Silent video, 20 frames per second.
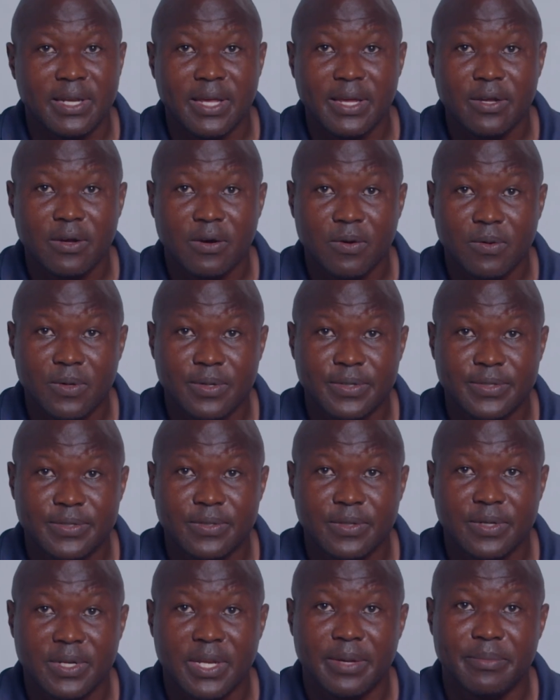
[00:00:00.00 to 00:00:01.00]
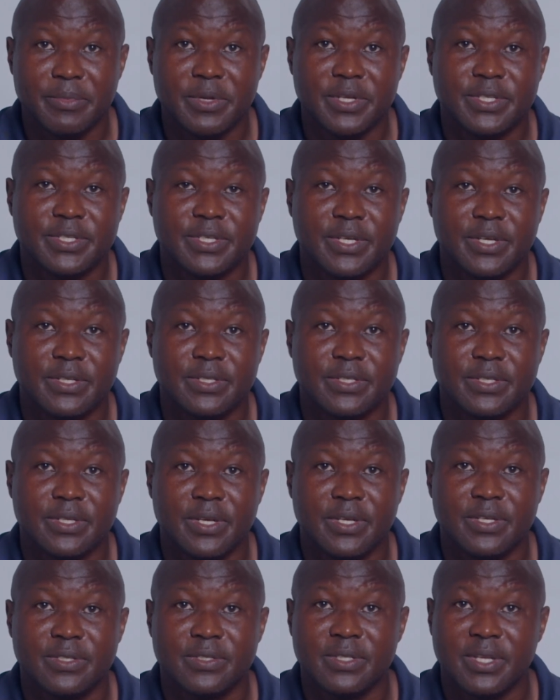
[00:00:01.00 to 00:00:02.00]
like ours to climate change
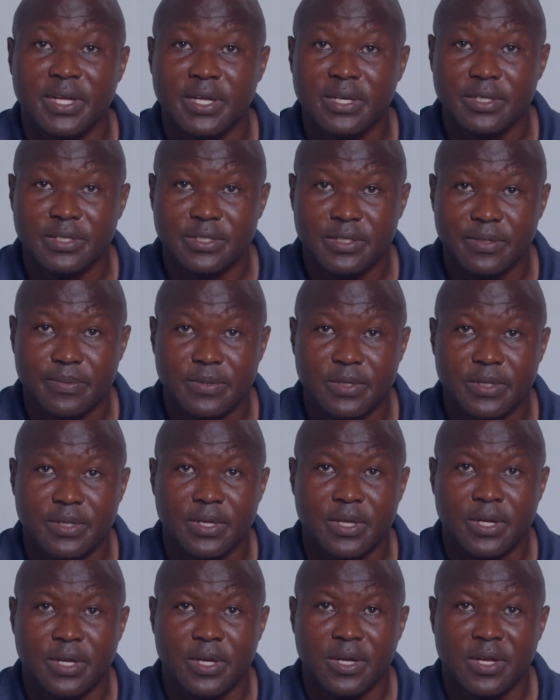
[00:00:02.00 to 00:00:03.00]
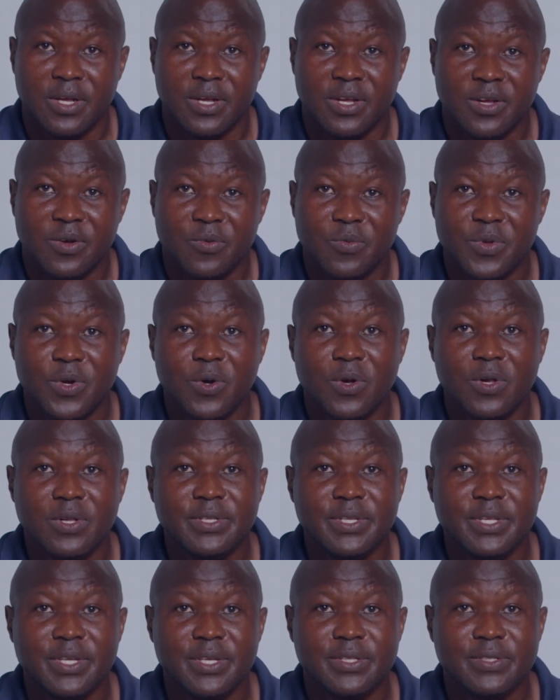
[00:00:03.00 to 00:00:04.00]
is negligible, we all
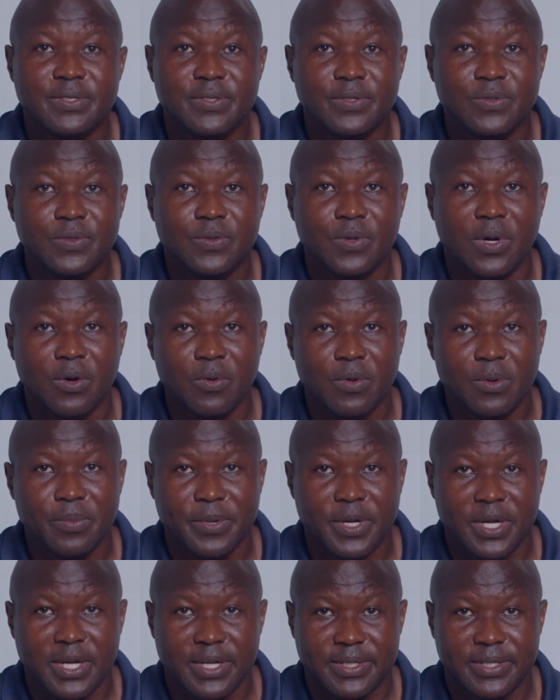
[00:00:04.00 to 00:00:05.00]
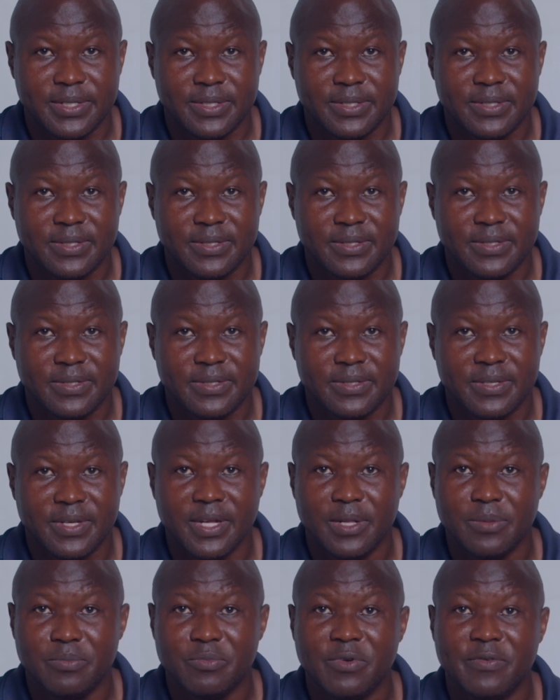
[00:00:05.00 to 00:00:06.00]
need to do our part to
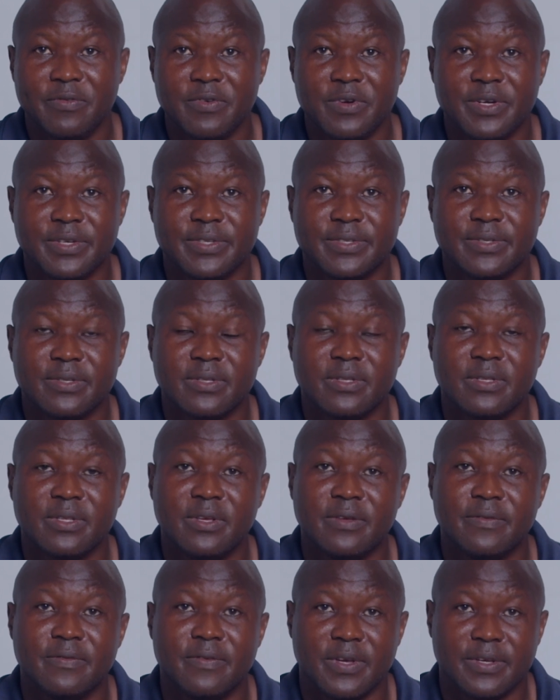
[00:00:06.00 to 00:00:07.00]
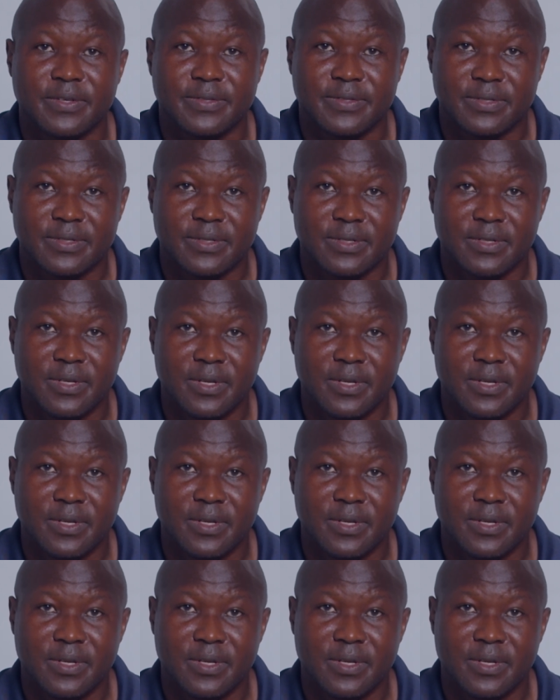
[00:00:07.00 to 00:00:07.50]
help reverse the effects.